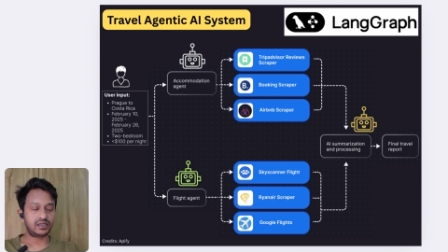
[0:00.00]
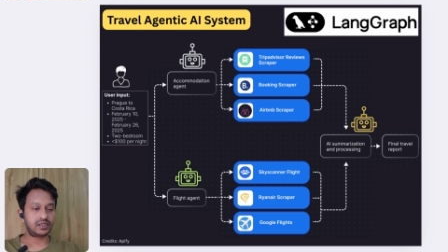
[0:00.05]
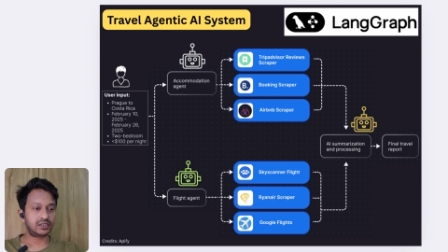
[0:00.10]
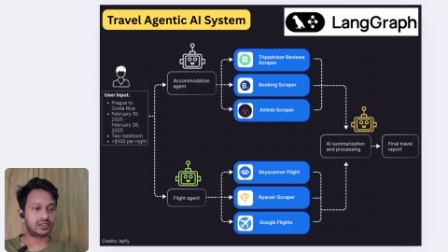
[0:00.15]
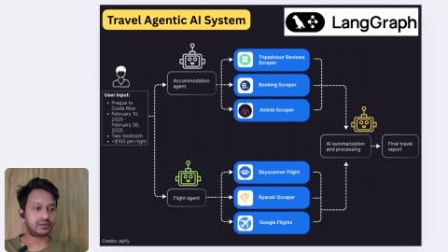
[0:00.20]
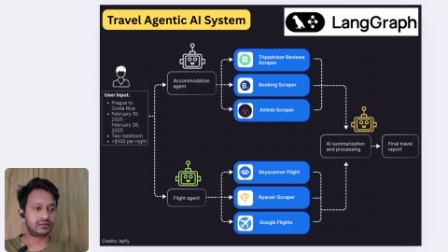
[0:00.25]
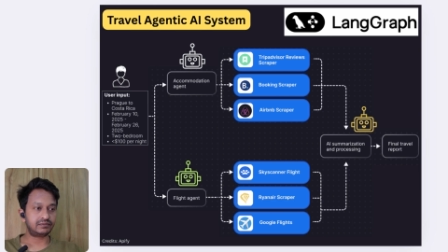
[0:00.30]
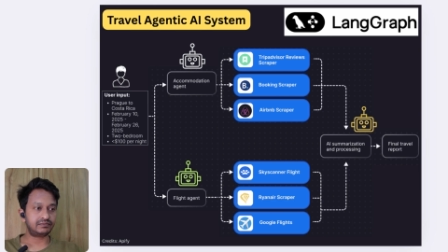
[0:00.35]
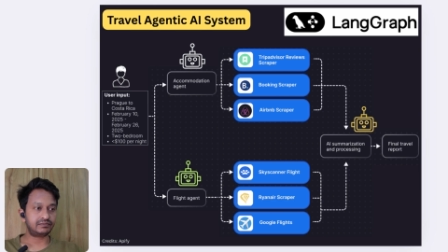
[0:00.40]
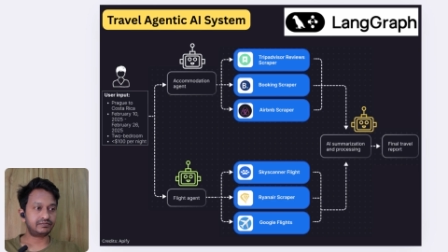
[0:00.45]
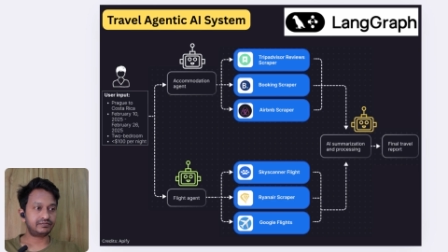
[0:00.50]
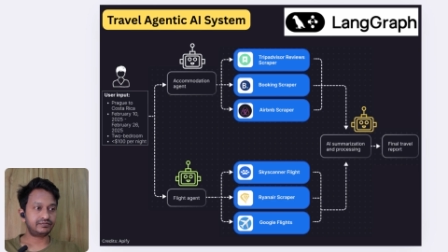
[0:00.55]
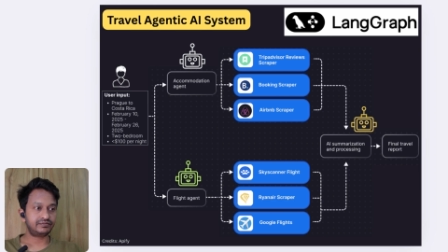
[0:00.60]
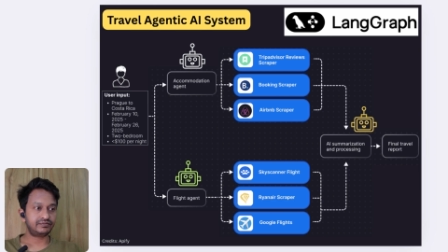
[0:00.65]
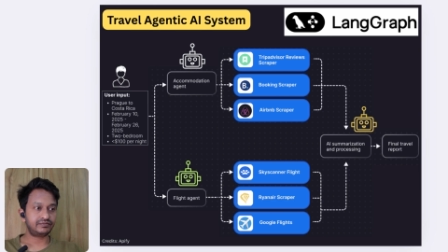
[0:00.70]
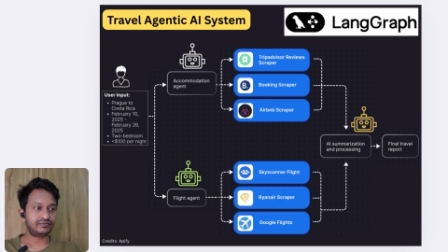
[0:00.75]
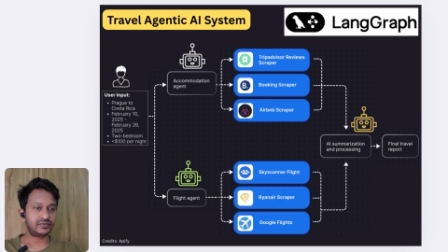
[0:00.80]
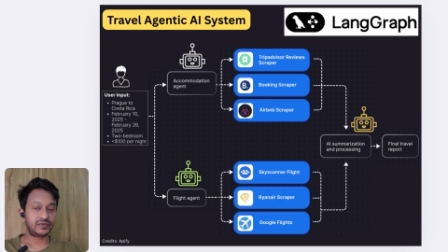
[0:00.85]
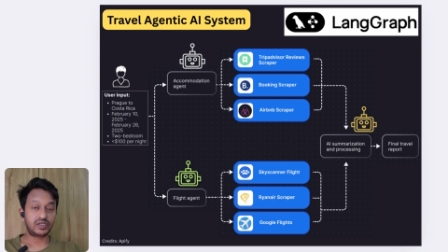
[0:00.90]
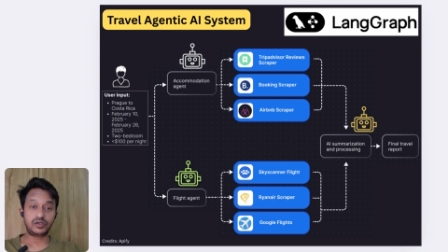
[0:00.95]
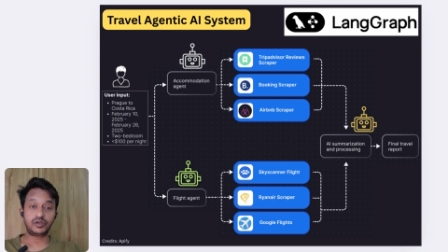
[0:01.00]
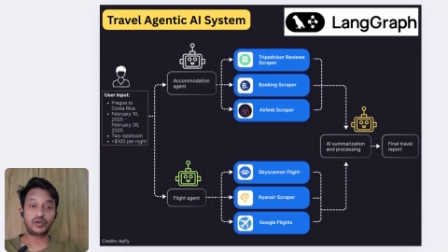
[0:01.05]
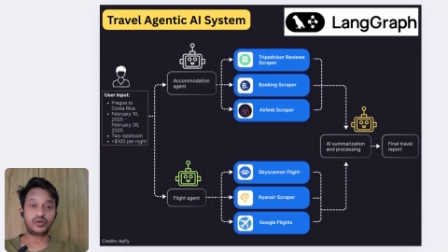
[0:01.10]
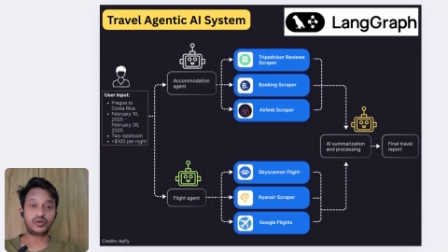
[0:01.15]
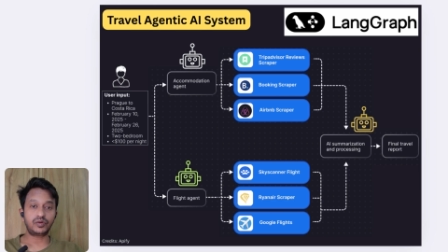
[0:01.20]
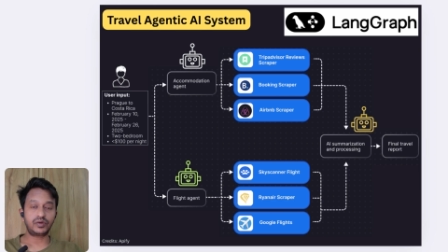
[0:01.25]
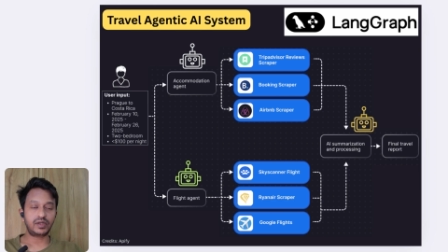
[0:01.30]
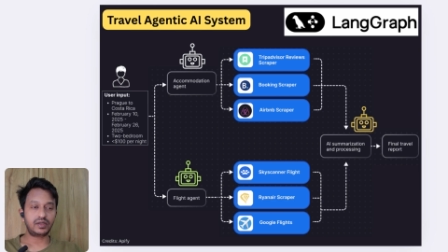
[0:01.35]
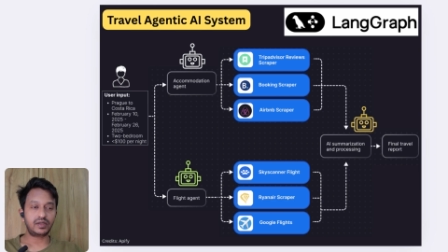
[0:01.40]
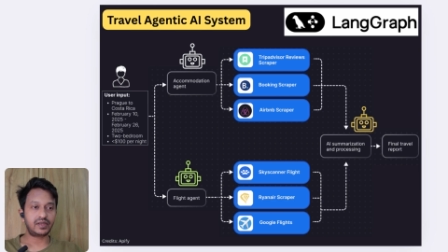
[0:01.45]
um, the
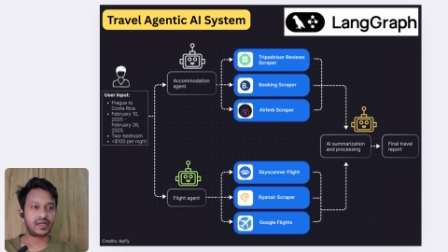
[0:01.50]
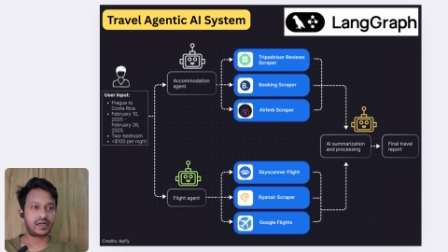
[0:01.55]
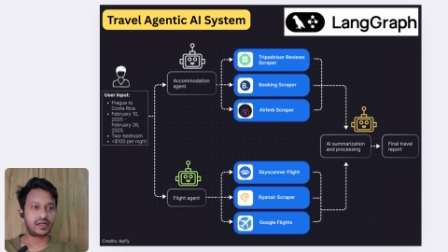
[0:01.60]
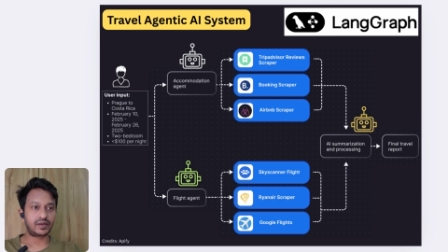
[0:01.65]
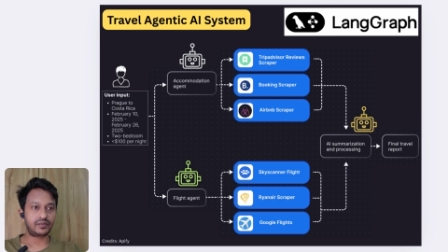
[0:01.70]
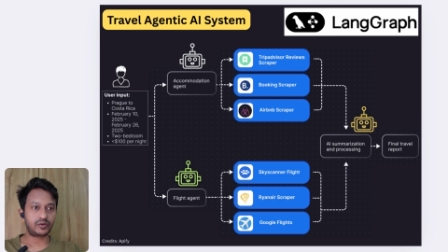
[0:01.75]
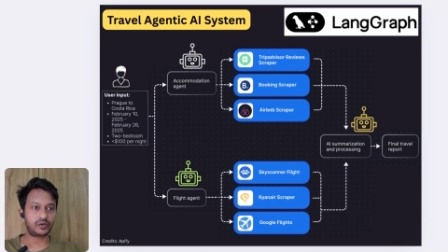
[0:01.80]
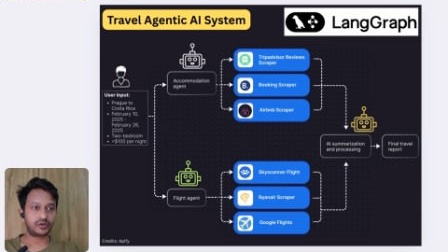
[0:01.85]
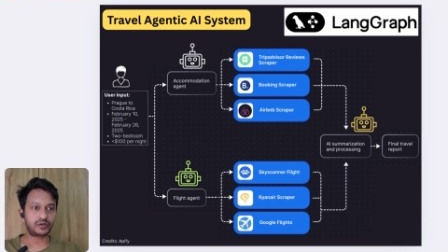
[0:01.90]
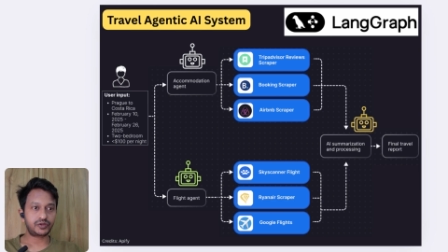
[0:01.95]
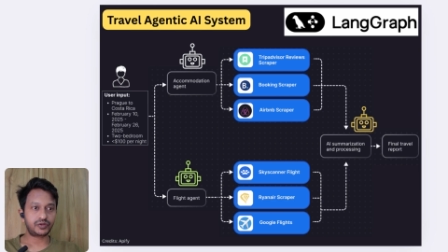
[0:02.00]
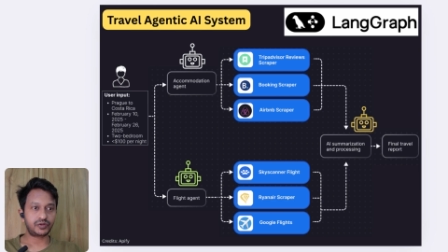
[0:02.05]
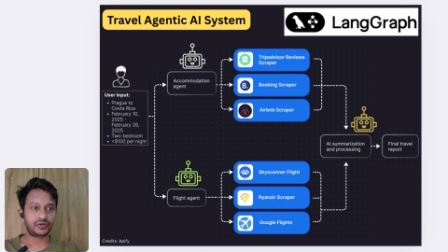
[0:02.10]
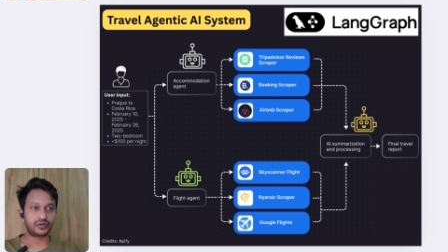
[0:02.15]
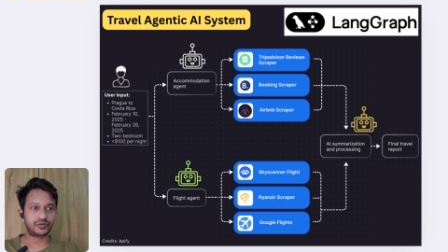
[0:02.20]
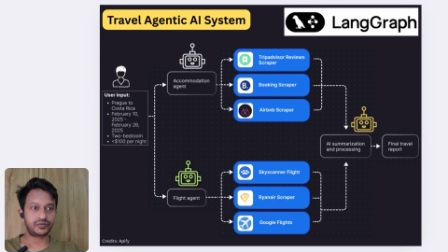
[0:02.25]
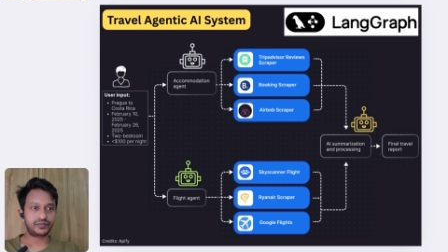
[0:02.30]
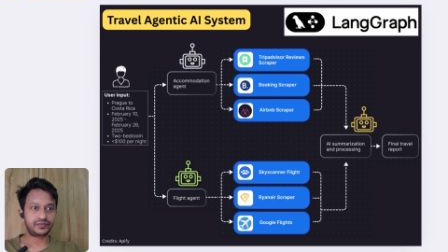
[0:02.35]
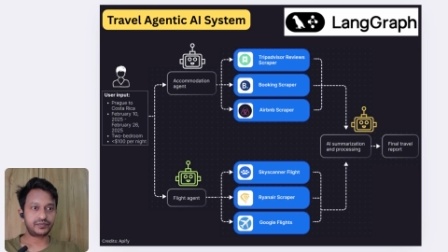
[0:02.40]
tutorial that I'm going to show you.